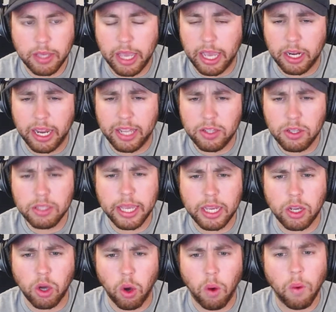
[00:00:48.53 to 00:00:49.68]
And it looked
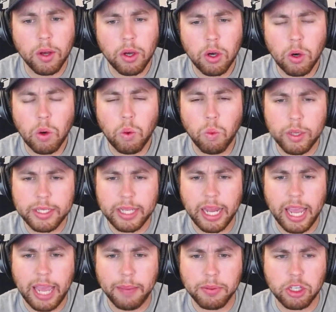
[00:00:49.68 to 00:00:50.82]
like Cole wasn't
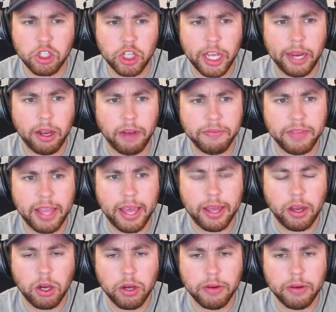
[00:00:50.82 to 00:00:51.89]
able to shake off that